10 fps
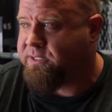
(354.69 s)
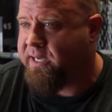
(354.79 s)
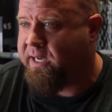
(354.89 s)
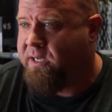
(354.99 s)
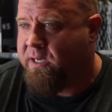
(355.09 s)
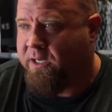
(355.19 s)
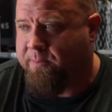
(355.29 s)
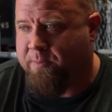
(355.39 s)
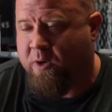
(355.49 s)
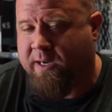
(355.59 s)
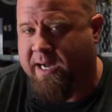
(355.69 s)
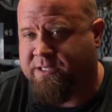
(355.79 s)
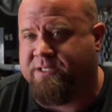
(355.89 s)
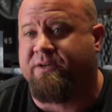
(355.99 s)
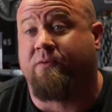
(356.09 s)
you can be more
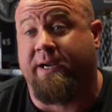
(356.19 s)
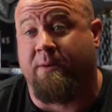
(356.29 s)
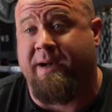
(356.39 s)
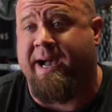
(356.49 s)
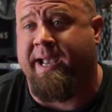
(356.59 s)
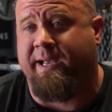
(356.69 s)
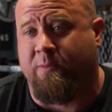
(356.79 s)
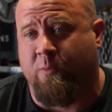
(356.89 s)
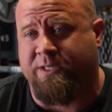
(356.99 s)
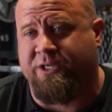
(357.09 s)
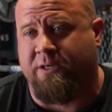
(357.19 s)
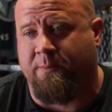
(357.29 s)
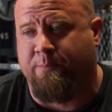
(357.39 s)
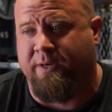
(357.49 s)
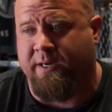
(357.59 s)
conscious of what you're buying and what you're
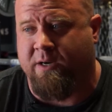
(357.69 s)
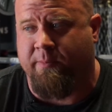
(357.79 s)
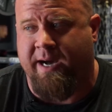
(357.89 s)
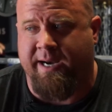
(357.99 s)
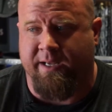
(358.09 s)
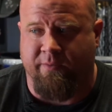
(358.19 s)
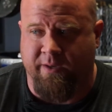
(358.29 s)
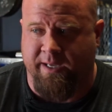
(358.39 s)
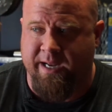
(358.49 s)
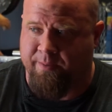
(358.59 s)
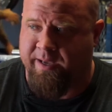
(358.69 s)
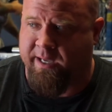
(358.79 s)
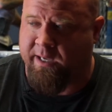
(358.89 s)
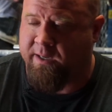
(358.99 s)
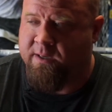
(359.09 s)
putting in your body and really kind of make
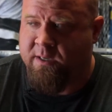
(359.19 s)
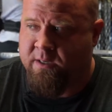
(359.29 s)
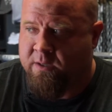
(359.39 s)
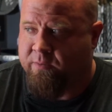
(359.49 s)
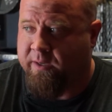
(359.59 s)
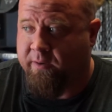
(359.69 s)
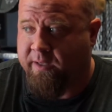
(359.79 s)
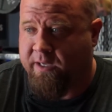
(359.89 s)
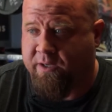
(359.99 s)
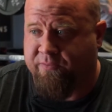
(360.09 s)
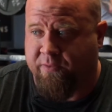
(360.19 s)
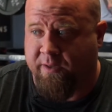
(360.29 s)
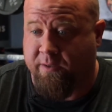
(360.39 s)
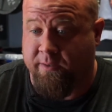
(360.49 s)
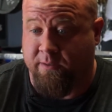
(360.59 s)
it really, really good for
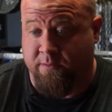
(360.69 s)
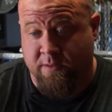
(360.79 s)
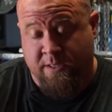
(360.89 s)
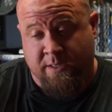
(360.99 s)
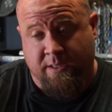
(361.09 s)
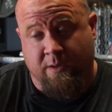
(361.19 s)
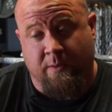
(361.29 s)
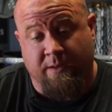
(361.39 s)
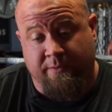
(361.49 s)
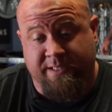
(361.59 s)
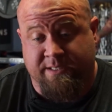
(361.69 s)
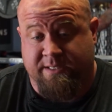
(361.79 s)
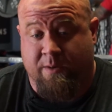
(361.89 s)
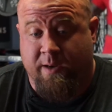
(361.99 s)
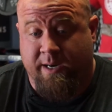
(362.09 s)
you. And, one of the reasons that